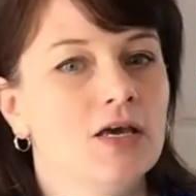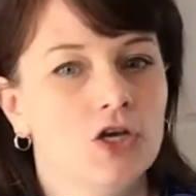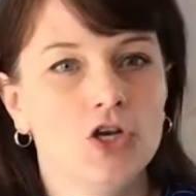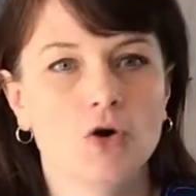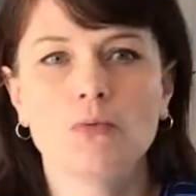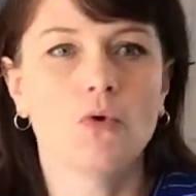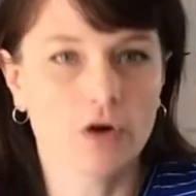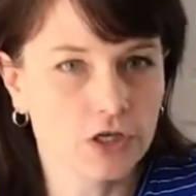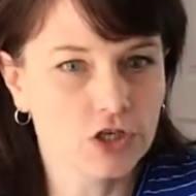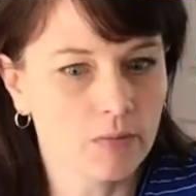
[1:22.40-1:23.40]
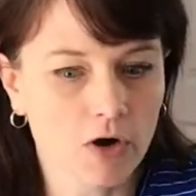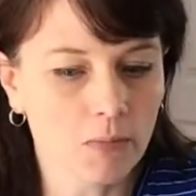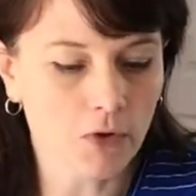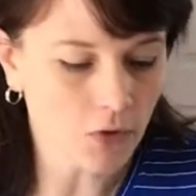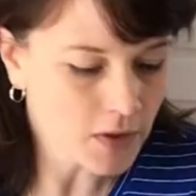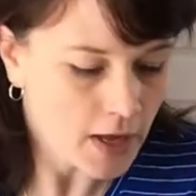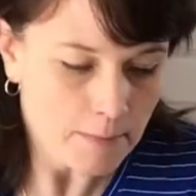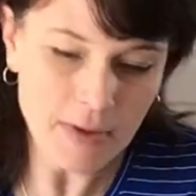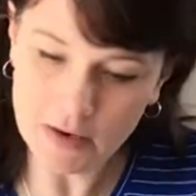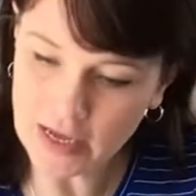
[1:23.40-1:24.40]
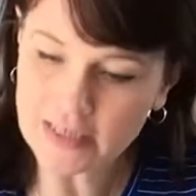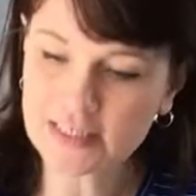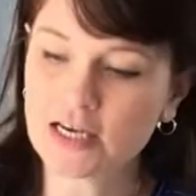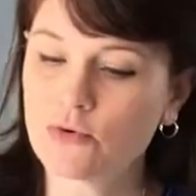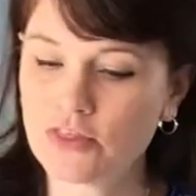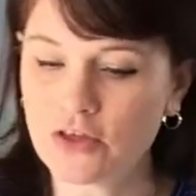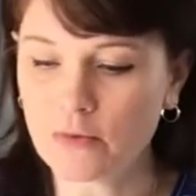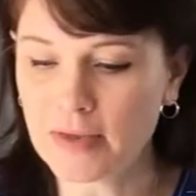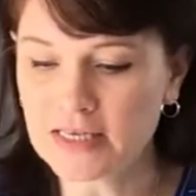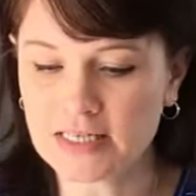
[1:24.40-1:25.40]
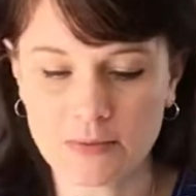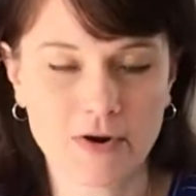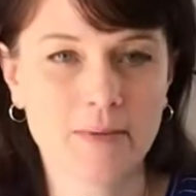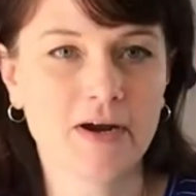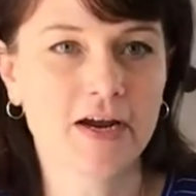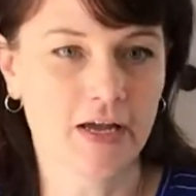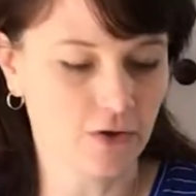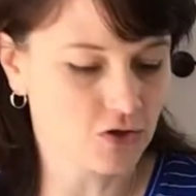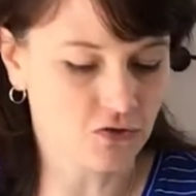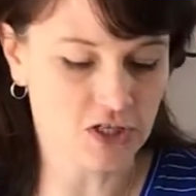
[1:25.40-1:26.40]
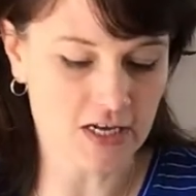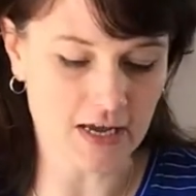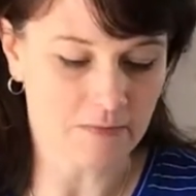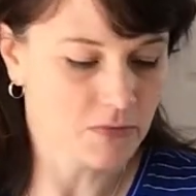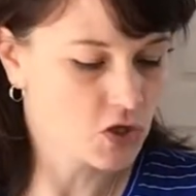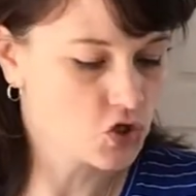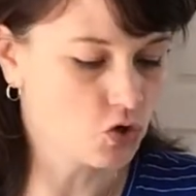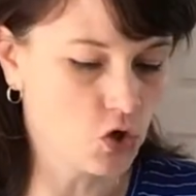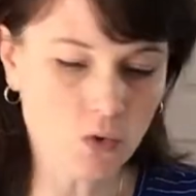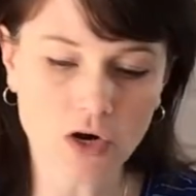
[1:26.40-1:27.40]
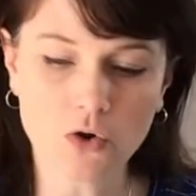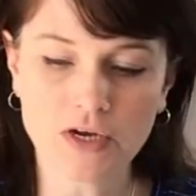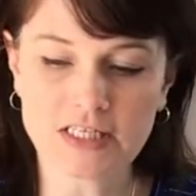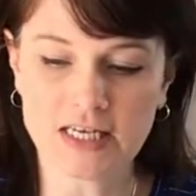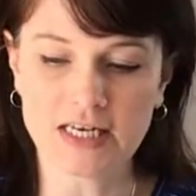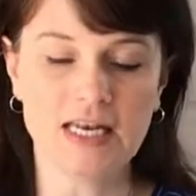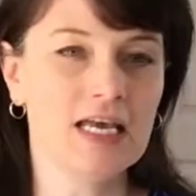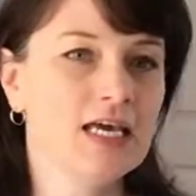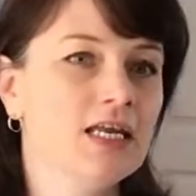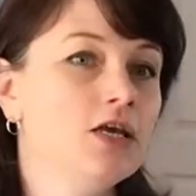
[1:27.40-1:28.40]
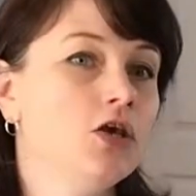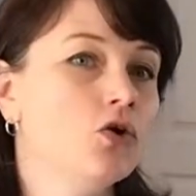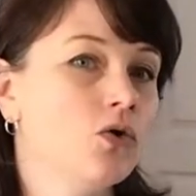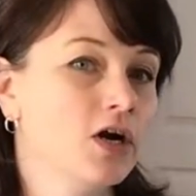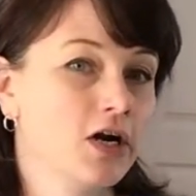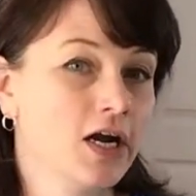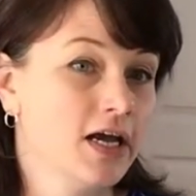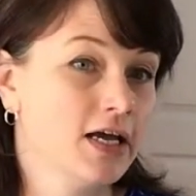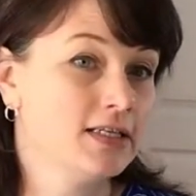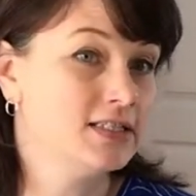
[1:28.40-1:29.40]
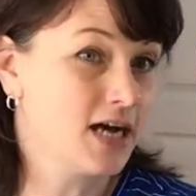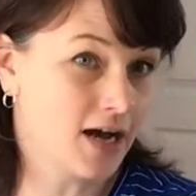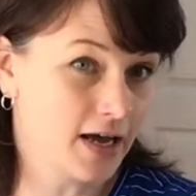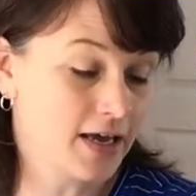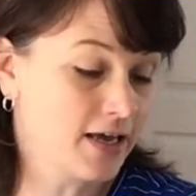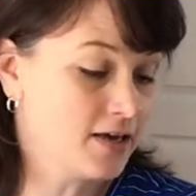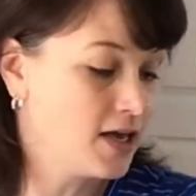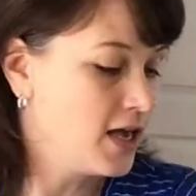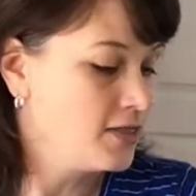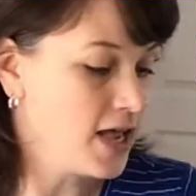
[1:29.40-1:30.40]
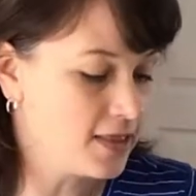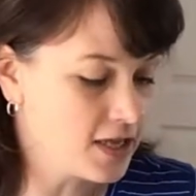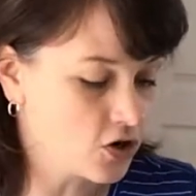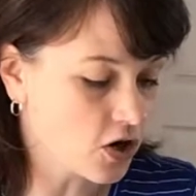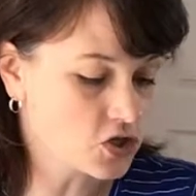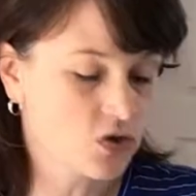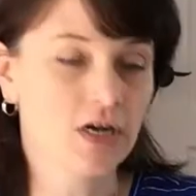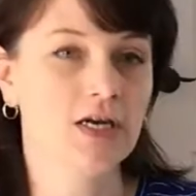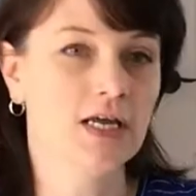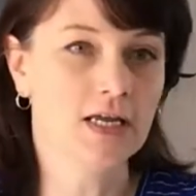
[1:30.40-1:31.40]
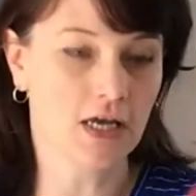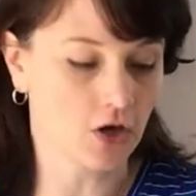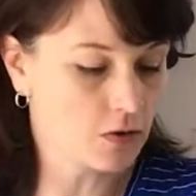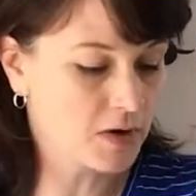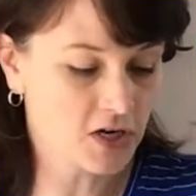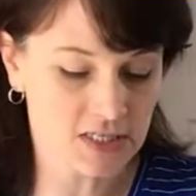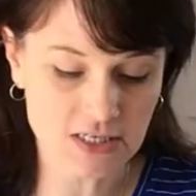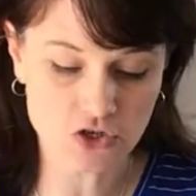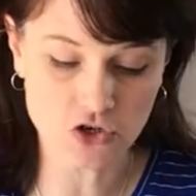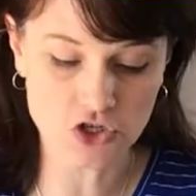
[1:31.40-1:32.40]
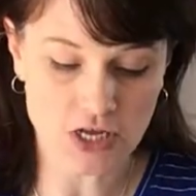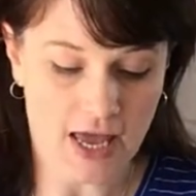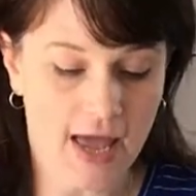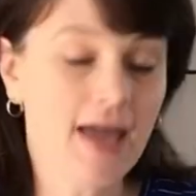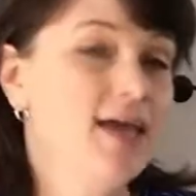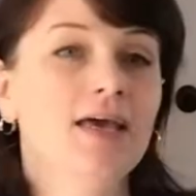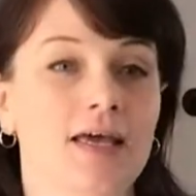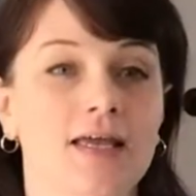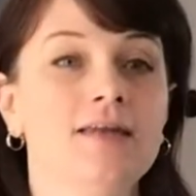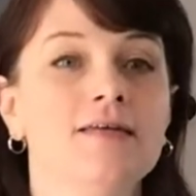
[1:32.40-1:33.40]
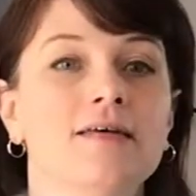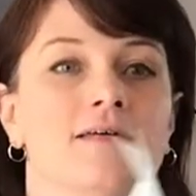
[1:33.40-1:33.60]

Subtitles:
you know, orange and purple. But I stuck with our basic primary colors for today. So you are going to need your dye, and then you're also going to need a good pair of scissors and